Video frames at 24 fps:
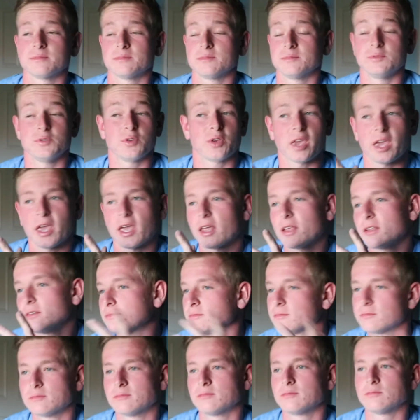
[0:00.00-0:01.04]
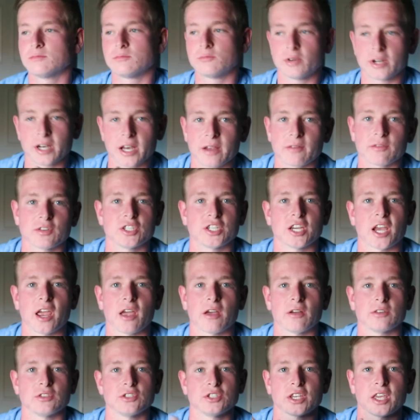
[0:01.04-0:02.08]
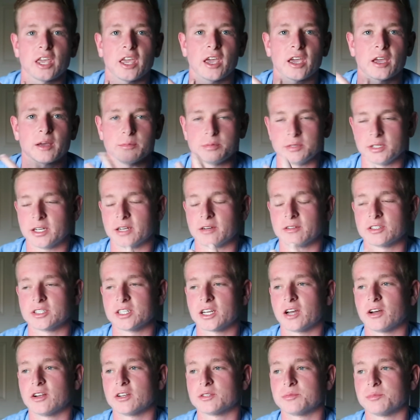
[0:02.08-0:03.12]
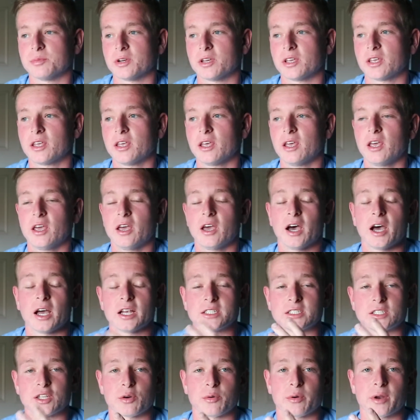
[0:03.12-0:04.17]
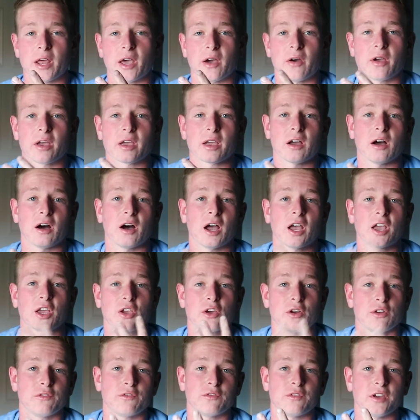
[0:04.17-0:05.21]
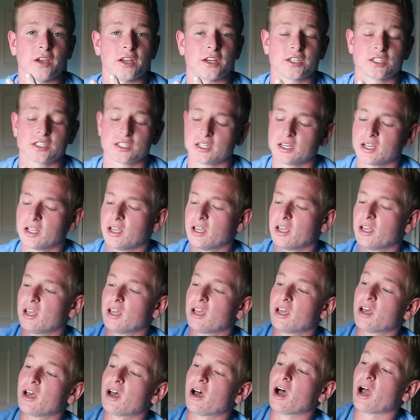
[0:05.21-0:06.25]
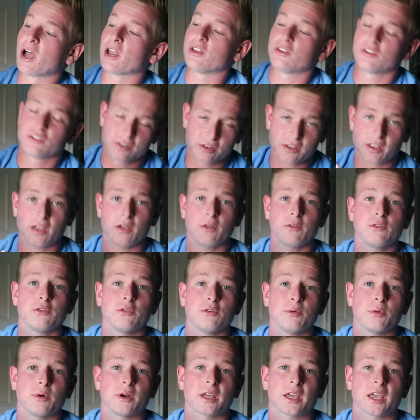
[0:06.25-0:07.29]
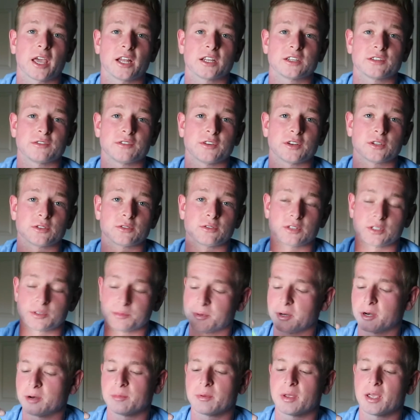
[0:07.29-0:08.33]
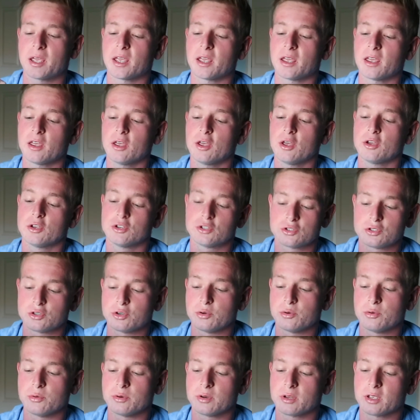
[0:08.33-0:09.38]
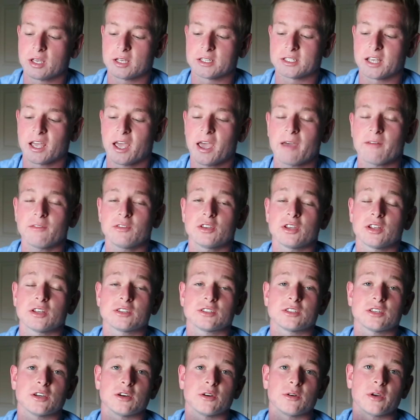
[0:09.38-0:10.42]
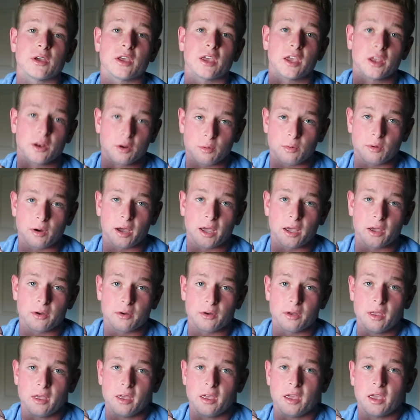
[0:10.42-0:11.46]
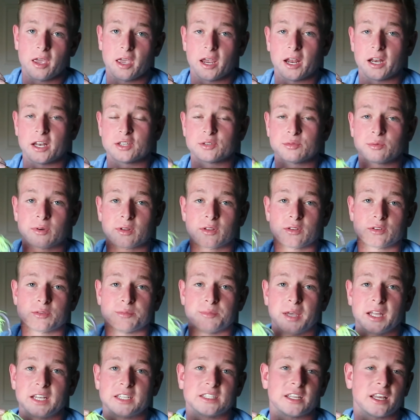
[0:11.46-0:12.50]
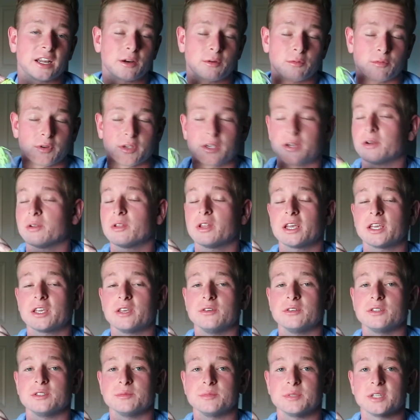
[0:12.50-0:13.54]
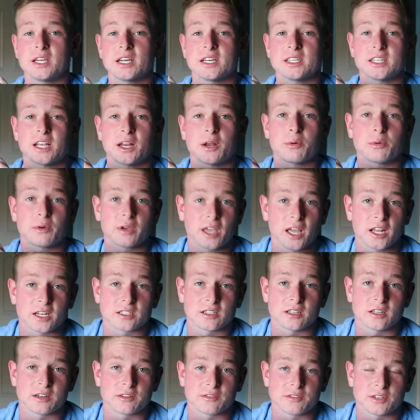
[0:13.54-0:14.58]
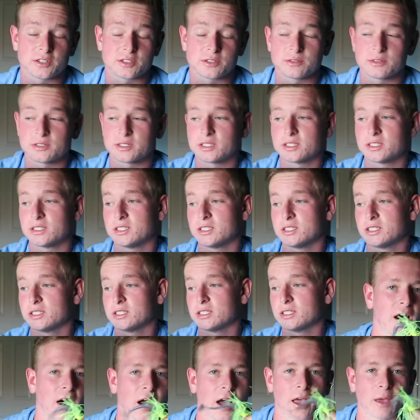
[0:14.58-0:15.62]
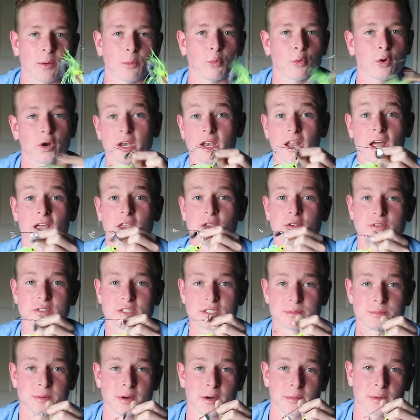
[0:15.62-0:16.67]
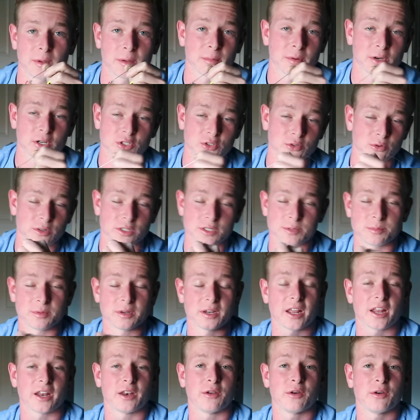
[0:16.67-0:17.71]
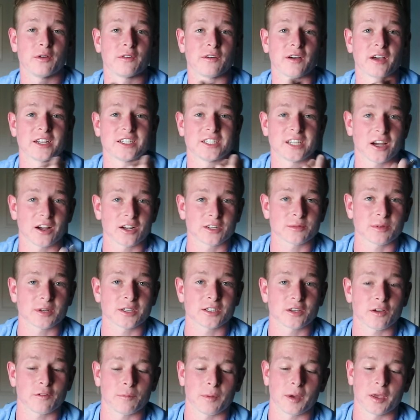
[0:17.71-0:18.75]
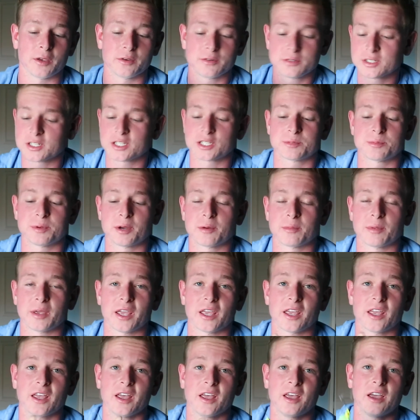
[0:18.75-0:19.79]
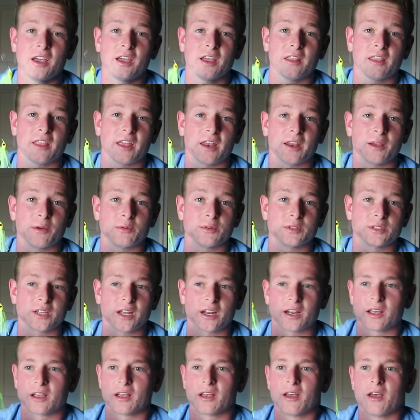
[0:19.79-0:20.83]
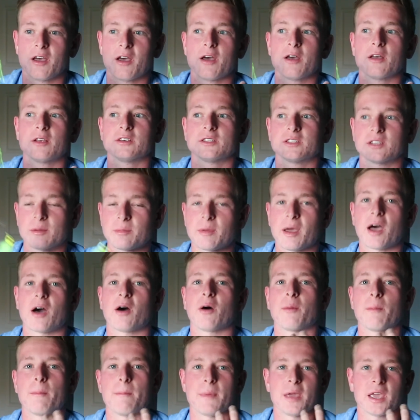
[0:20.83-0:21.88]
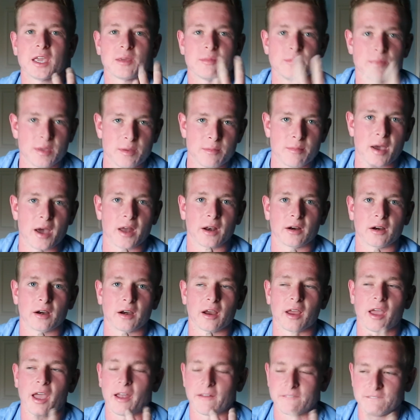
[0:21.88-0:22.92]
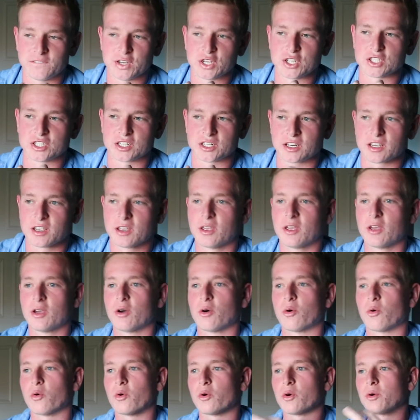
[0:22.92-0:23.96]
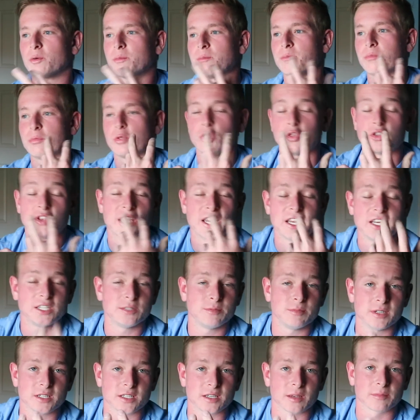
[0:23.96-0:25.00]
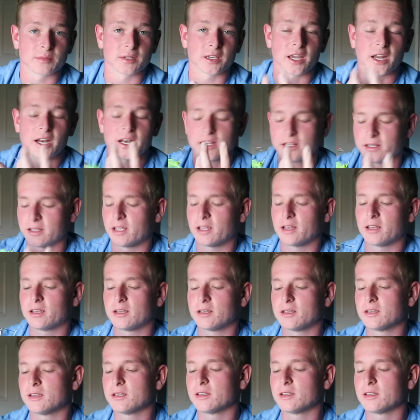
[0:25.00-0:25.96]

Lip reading: You can't win every challenge, you can't complete every challenge, but I still went out and caught good fish. I still do want to catch a fish on a spinnerbait soon because I haven't done so in a while, and it's one of those baits that I really don't like using because I don't catch a lot of fish on it. I would not use a spinnerbait by choice, but I know if I challenged myself by using a spinnerbait, then it was gonna somehow make me better at fishing or teach me something, and it did.